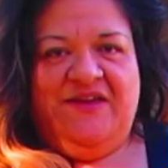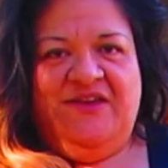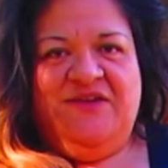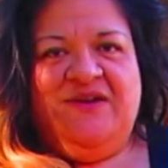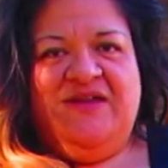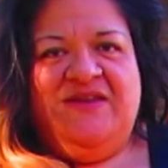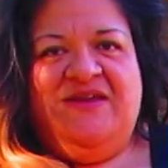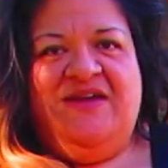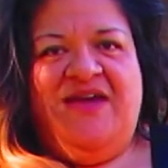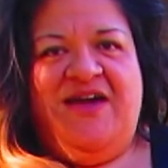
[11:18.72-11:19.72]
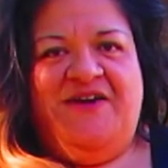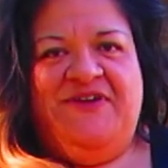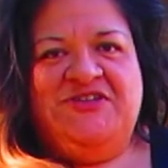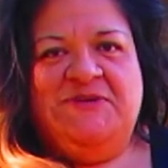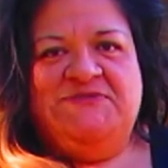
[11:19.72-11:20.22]
You can have
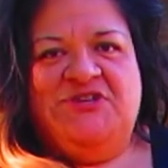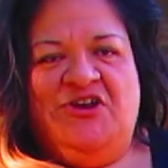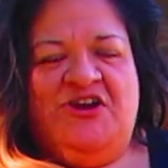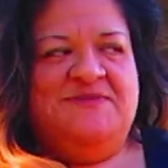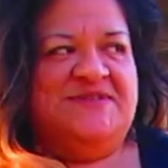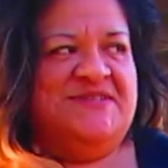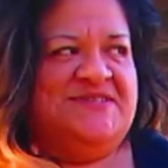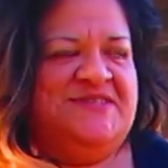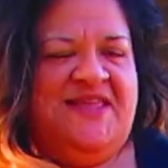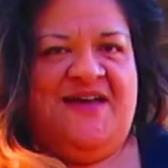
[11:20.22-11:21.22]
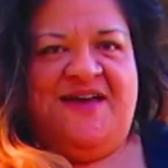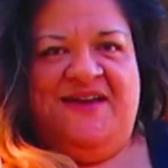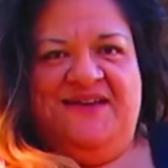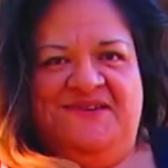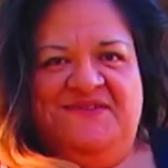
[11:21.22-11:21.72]
Egyptian arms and slide.